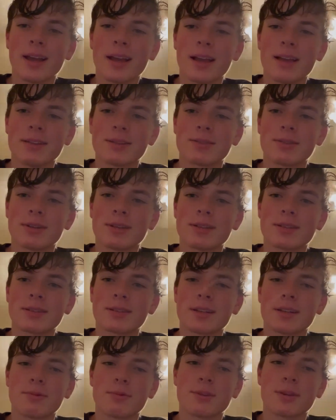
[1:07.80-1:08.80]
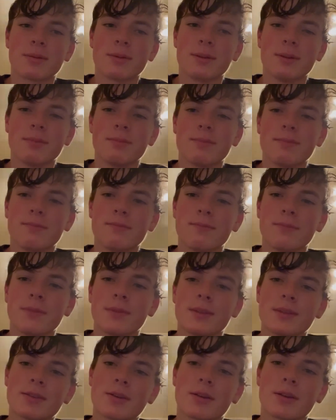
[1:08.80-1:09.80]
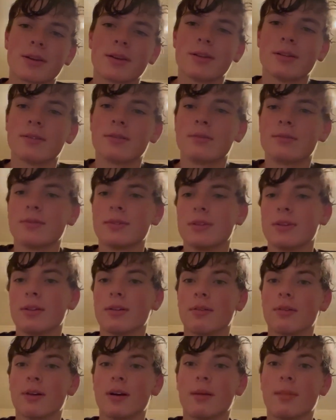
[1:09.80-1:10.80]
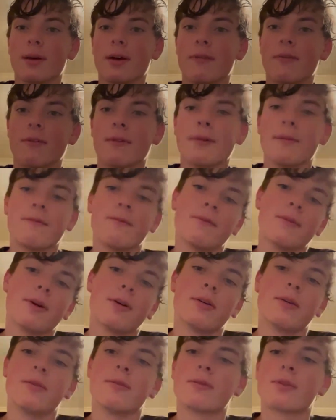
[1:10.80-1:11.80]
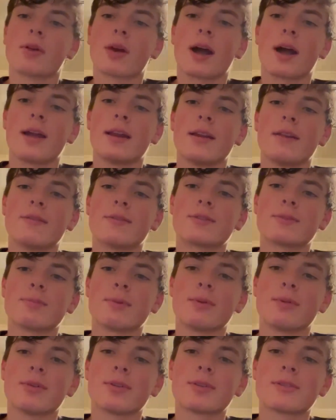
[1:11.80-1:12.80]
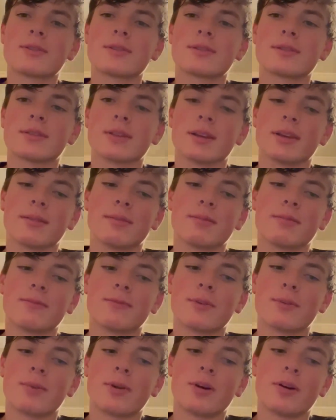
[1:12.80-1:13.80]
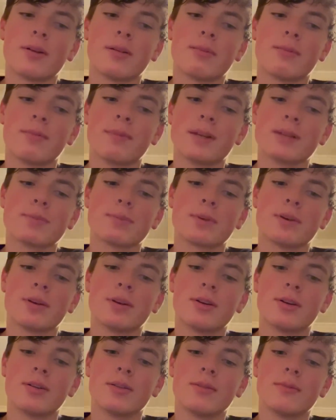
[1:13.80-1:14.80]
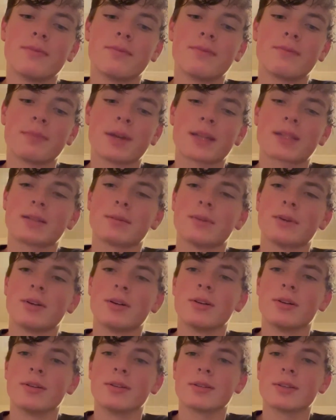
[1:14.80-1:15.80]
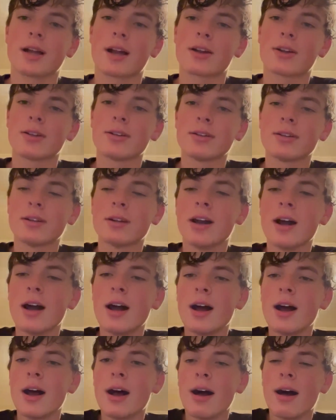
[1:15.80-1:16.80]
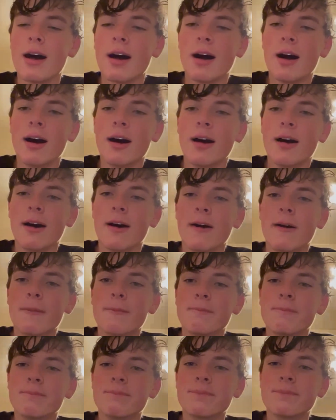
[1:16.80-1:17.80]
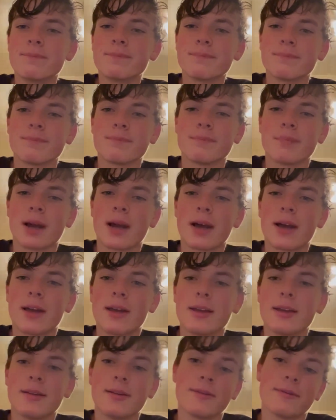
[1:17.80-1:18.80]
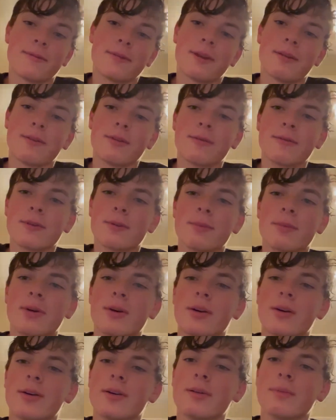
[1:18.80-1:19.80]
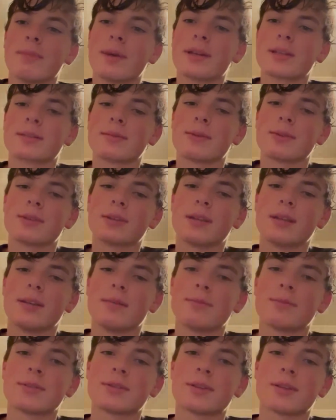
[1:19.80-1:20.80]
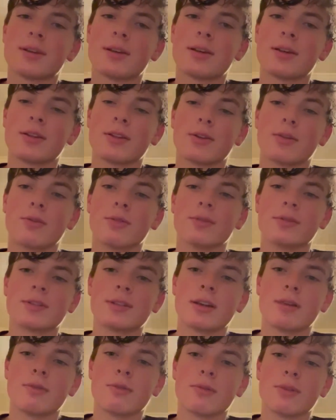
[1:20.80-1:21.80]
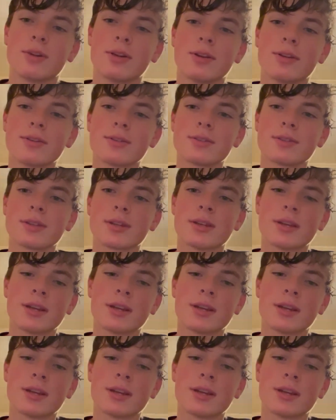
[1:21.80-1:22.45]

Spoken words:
As Grant said, we're going to be talking, about a variety of sports, like football, baseball, basketball, and soccer. My favorite football and basketball teams, the Golden State Warriors,